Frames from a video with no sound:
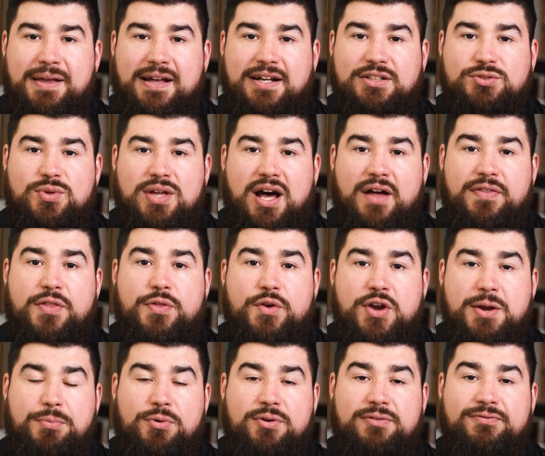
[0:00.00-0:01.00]
because without the
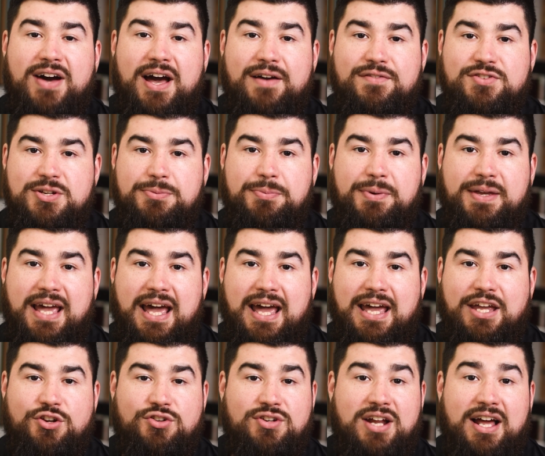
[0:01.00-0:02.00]
3.5
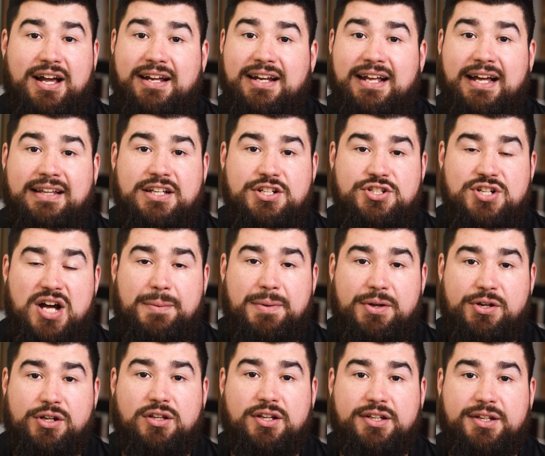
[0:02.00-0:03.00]
GPA, you're not going to get the job
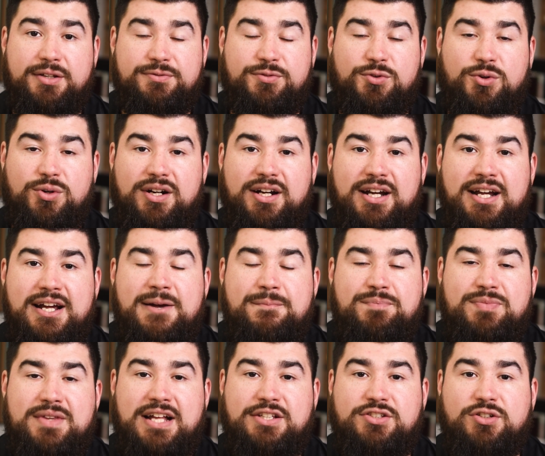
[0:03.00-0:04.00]
that you're looking for.
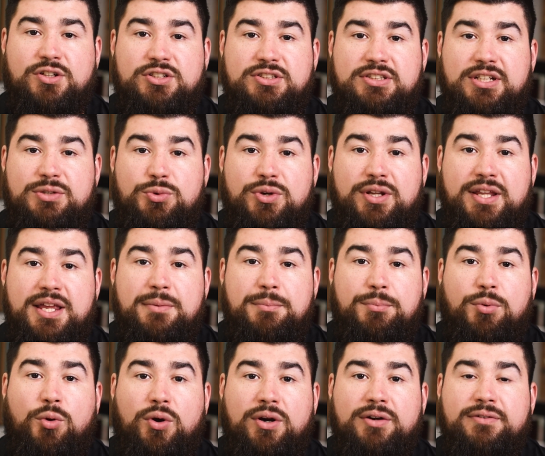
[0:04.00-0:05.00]
And so it's really
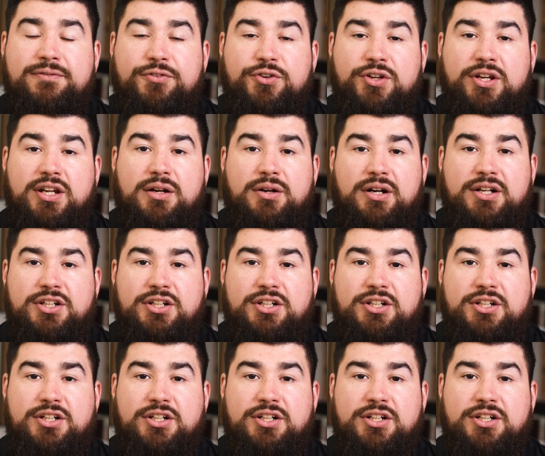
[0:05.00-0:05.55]
important for you to